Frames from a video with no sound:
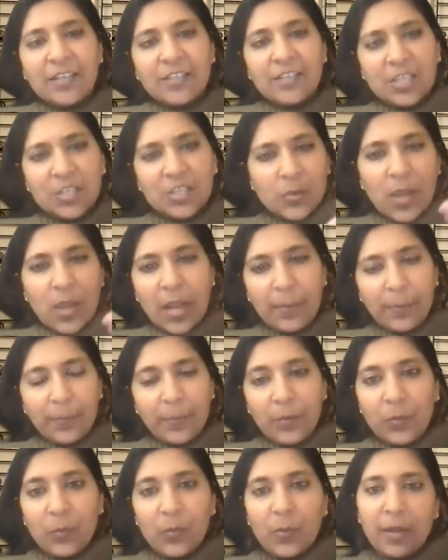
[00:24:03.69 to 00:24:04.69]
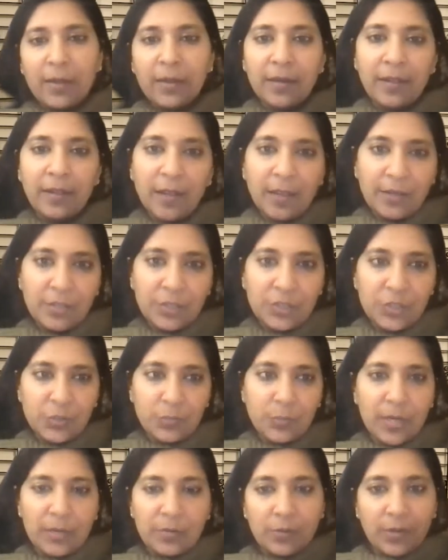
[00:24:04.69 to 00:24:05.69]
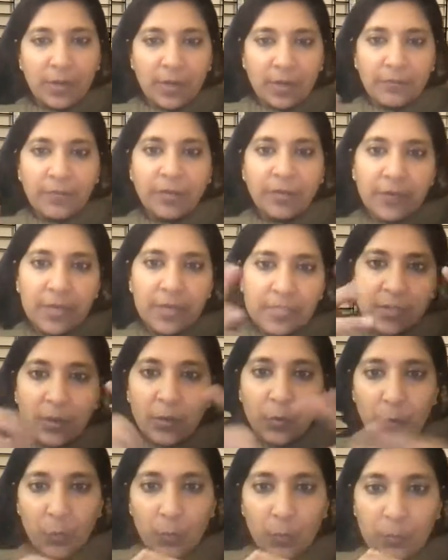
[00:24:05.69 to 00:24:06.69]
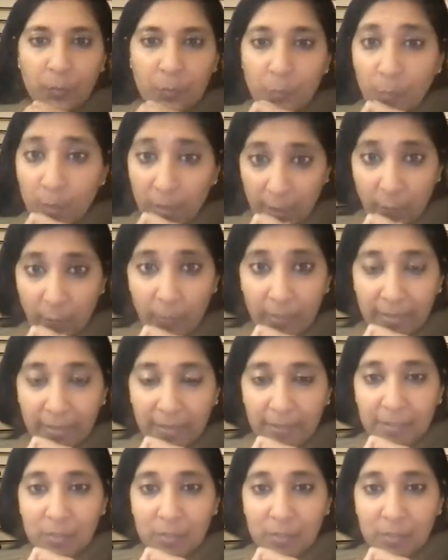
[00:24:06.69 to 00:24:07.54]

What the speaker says: just to help you and encourage you and to kind of give us a group to work with.